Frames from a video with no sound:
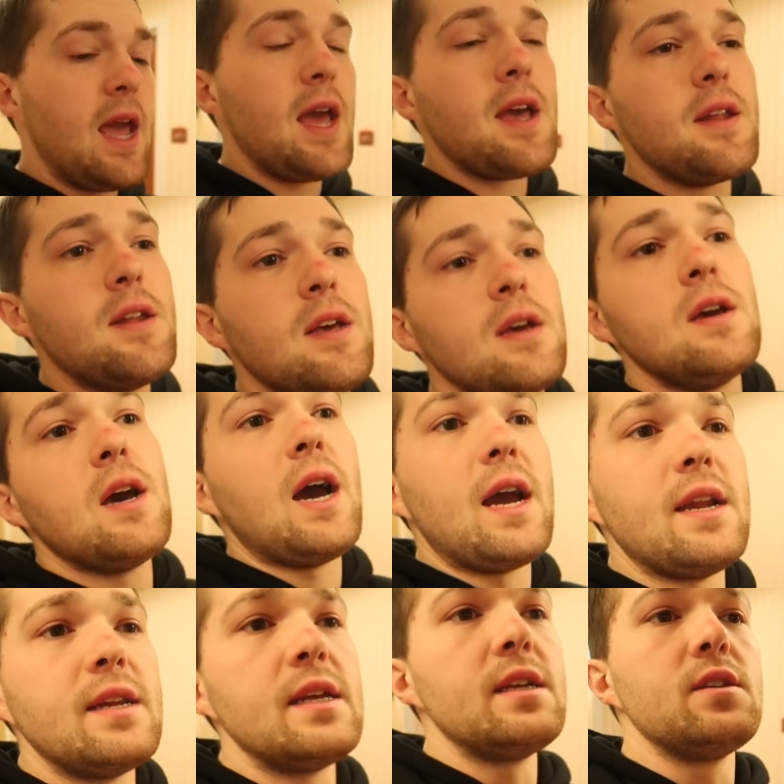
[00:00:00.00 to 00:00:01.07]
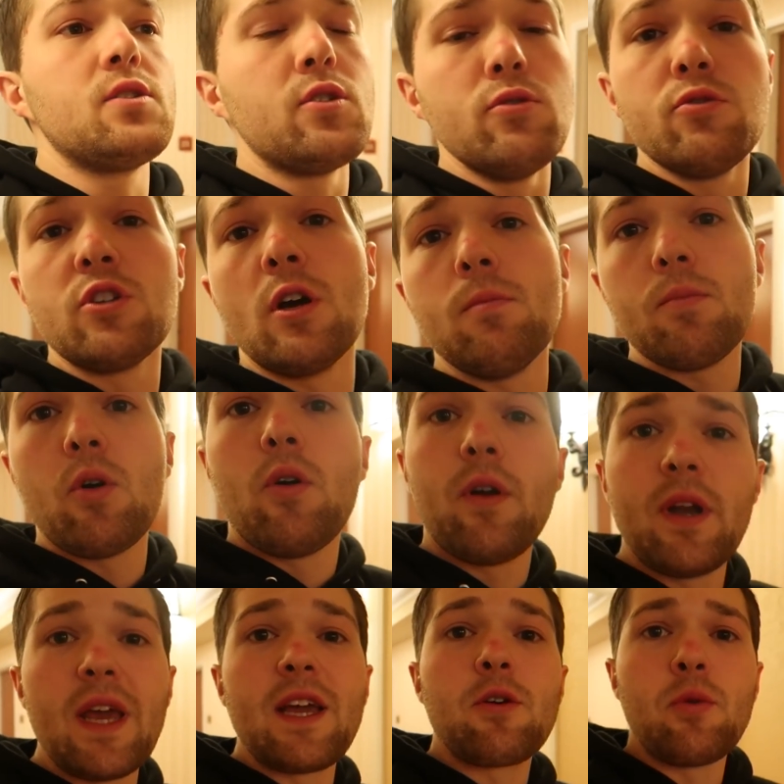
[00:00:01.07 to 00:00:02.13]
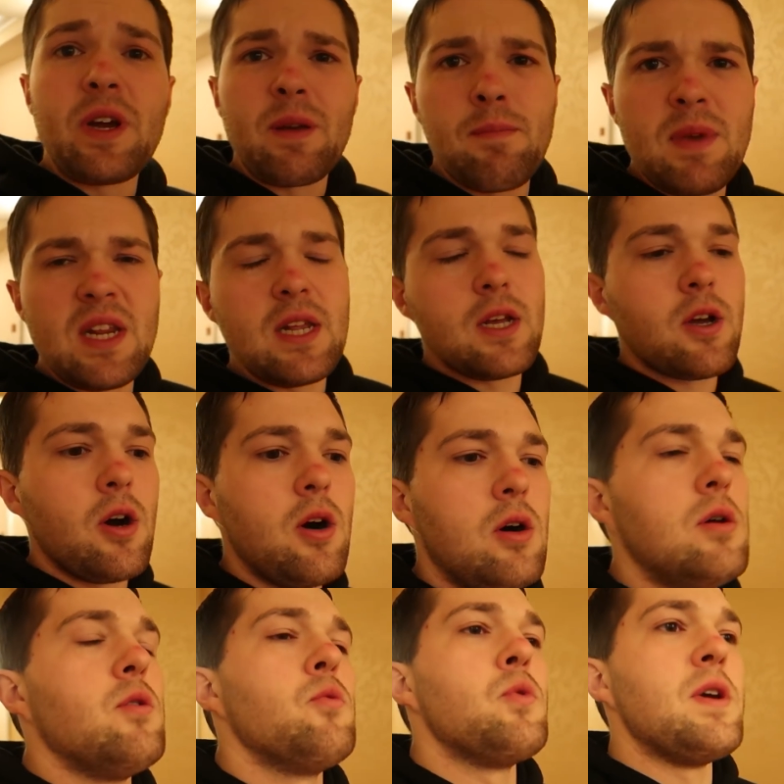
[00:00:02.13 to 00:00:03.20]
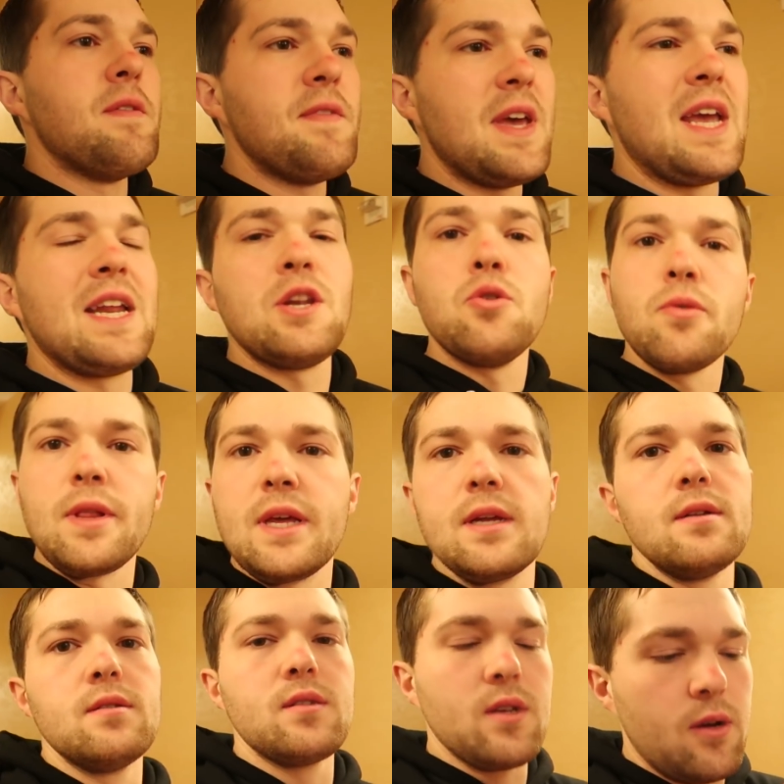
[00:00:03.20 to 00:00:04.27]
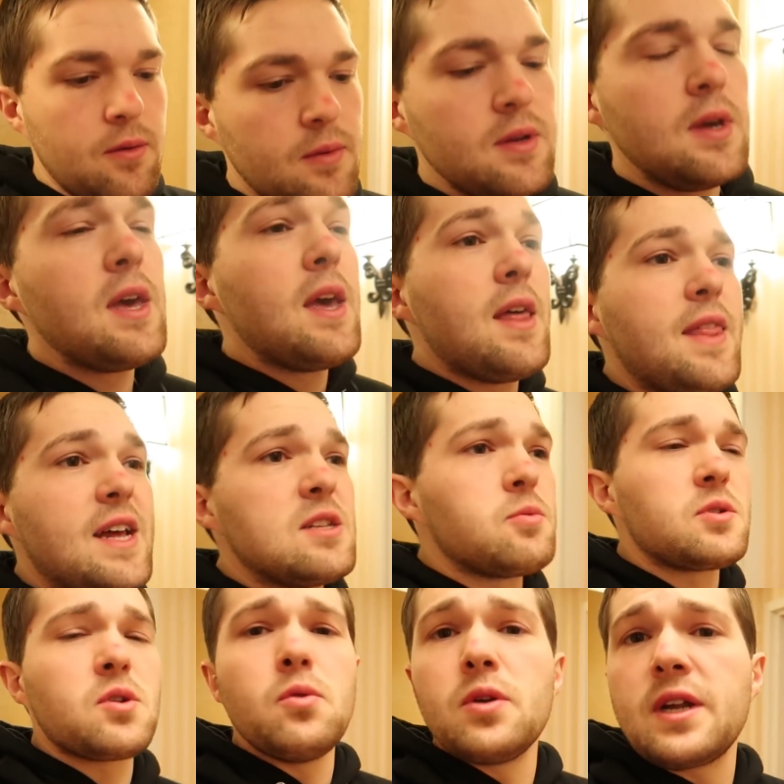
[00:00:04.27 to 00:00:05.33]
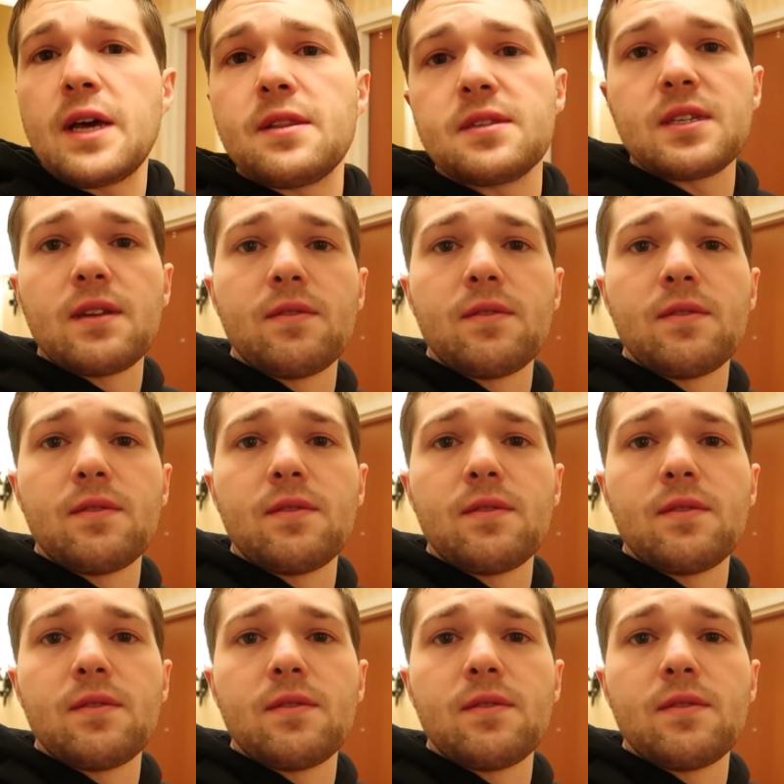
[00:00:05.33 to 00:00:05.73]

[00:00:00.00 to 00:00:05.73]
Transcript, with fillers: And I need to jump on a quick meeting call with a new lead. So that's what's going down this